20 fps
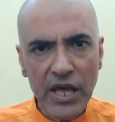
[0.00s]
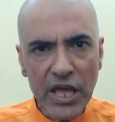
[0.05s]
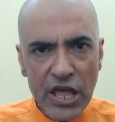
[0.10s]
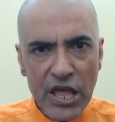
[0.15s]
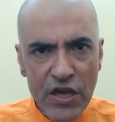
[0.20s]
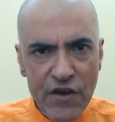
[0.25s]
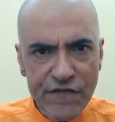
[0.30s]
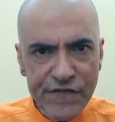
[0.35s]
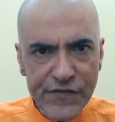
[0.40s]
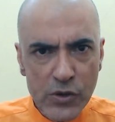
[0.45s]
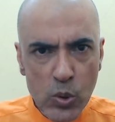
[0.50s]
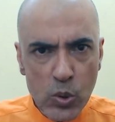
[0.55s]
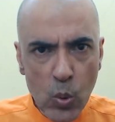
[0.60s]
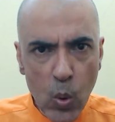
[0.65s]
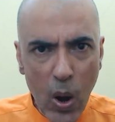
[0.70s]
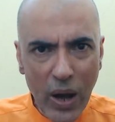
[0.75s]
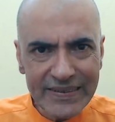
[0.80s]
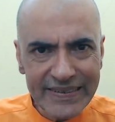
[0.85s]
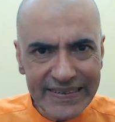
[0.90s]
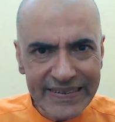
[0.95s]
If you
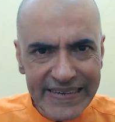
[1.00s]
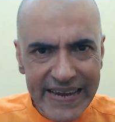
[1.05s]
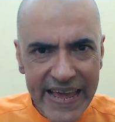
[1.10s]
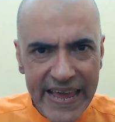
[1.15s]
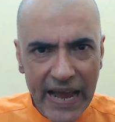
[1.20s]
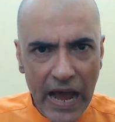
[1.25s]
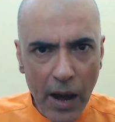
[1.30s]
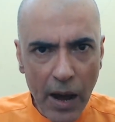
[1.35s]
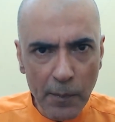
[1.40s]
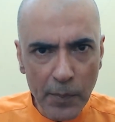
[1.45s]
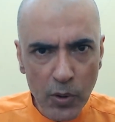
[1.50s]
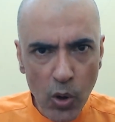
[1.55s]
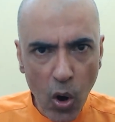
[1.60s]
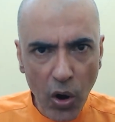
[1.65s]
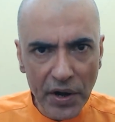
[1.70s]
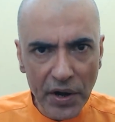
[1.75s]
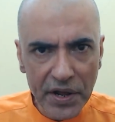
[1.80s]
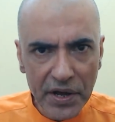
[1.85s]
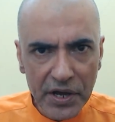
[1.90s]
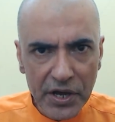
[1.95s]
are staying
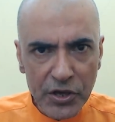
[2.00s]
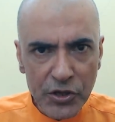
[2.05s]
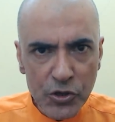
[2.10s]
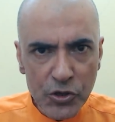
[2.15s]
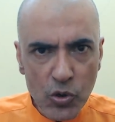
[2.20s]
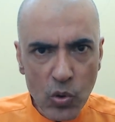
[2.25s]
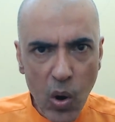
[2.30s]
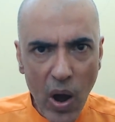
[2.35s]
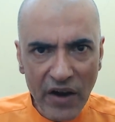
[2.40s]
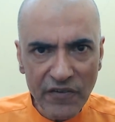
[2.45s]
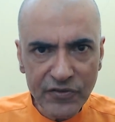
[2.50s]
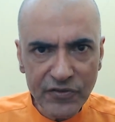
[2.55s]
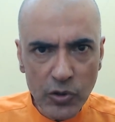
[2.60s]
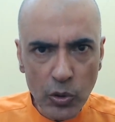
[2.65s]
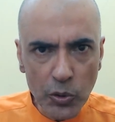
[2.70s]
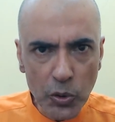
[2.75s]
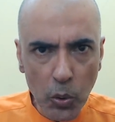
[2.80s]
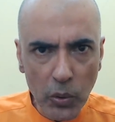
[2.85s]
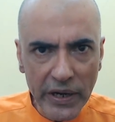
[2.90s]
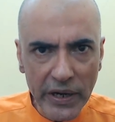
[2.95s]
abroad, you have
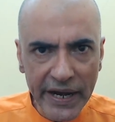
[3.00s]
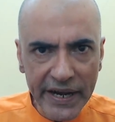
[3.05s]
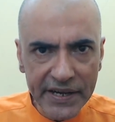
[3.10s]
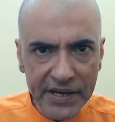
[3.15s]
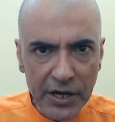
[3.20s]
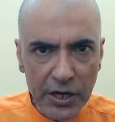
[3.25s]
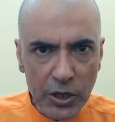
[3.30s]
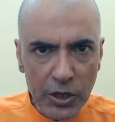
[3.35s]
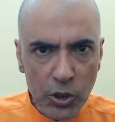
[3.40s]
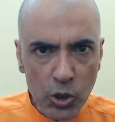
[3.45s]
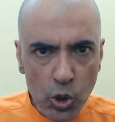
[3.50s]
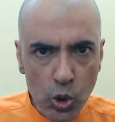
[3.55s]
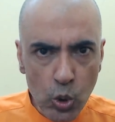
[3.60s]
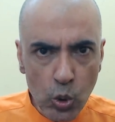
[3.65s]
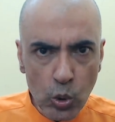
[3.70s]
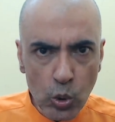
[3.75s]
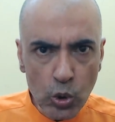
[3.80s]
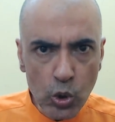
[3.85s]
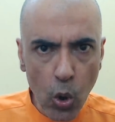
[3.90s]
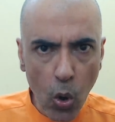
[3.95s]
to donate
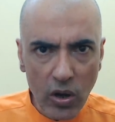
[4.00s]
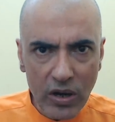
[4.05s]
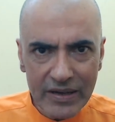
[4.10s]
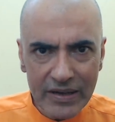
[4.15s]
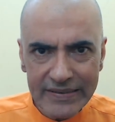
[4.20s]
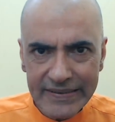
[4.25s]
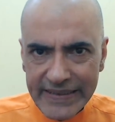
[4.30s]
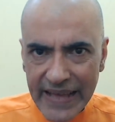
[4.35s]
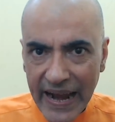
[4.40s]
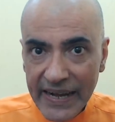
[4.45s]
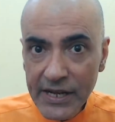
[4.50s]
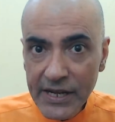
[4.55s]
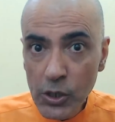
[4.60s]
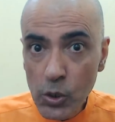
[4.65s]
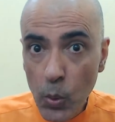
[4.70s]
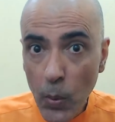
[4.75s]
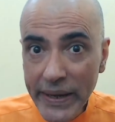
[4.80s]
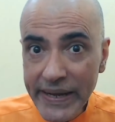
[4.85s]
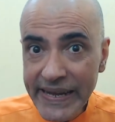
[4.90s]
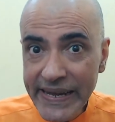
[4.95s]

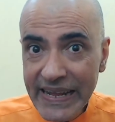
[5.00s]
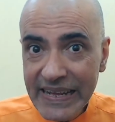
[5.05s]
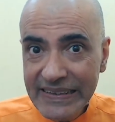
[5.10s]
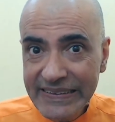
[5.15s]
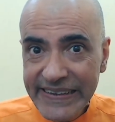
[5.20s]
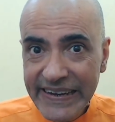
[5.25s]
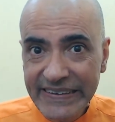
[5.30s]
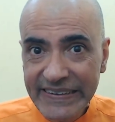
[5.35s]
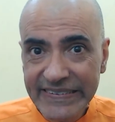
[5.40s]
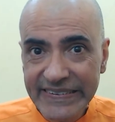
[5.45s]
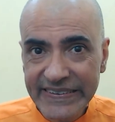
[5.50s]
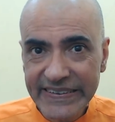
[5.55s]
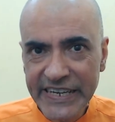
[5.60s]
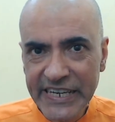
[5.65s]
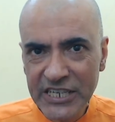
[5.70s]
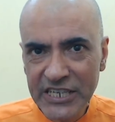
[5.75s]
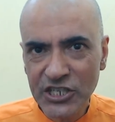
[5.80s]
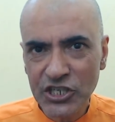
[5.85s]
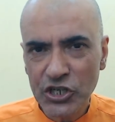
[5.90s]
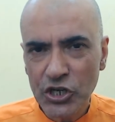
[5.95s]
$2.20
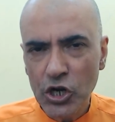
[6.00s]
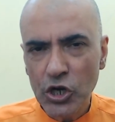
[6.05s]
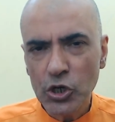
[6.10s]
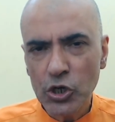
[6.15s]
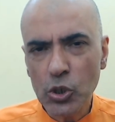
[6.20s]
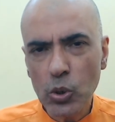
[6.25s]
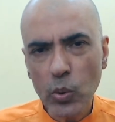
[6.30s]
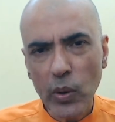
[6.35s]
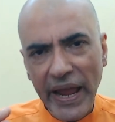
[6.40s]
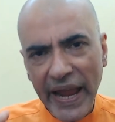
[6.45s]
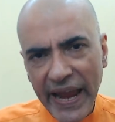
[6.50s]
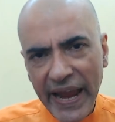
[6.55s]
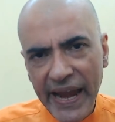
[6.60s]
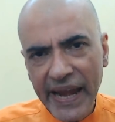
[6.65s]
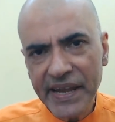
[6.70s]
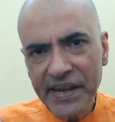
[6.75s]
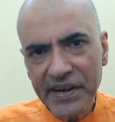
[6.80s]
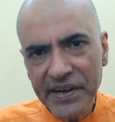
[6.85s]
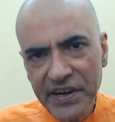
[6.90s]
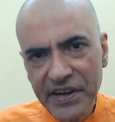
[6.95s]
each to
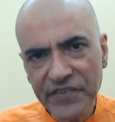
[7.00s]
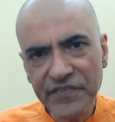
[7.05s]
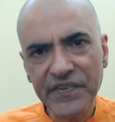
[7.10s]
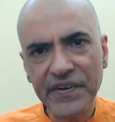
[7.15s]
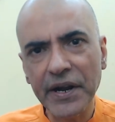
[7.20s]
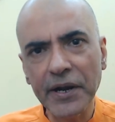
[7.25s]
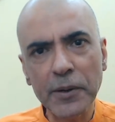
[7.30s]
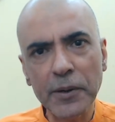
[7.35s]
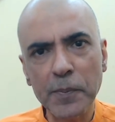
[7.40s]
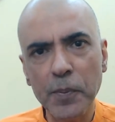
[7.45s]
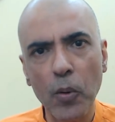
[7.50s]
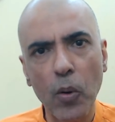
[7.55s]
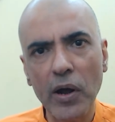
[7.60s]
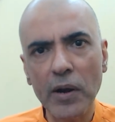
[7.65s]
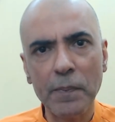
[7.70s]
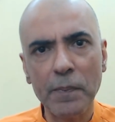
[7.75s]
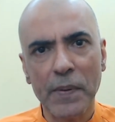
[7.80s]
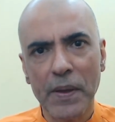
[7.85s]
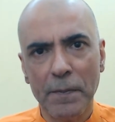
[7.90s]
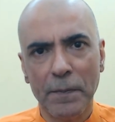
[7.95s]
8 different
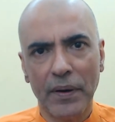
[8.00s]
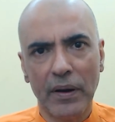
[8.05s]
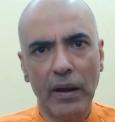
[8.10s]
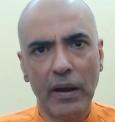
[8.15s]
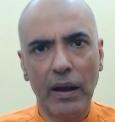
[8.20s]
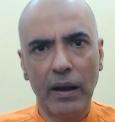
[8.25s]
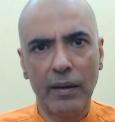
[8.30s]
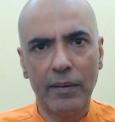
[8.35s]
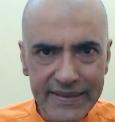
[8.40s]
poor people.